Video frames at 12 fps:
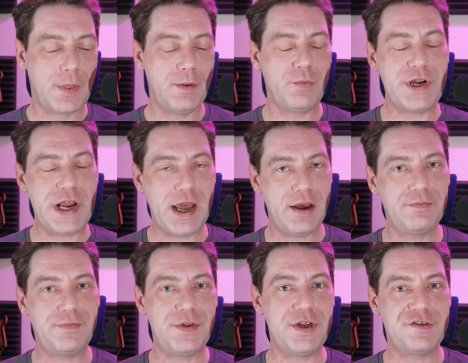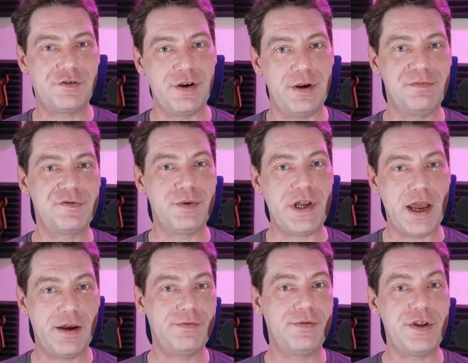we have these trips, we
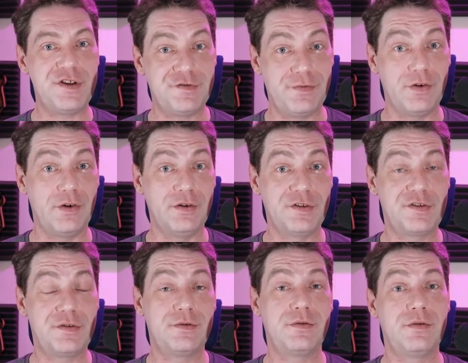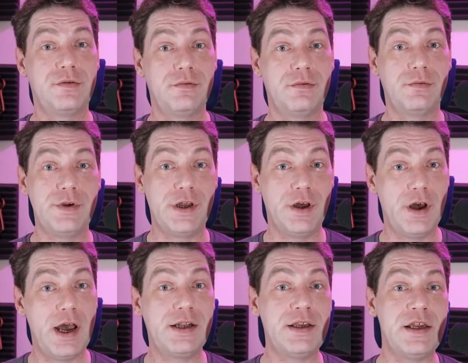have these falls, we hurt
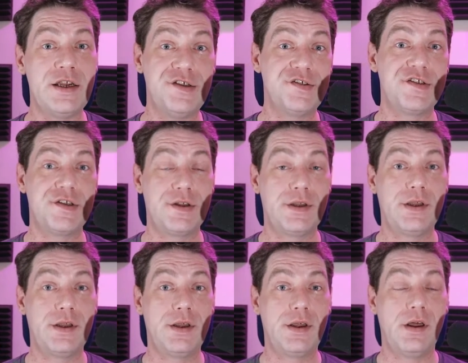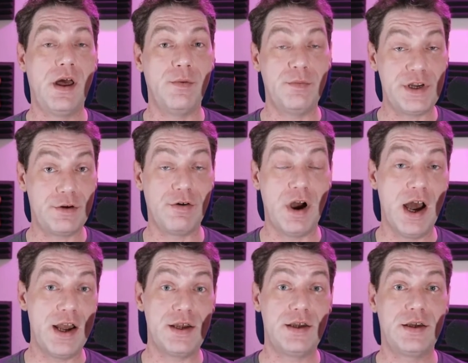our knees and we
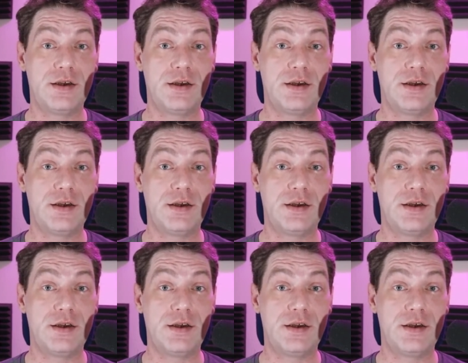cry.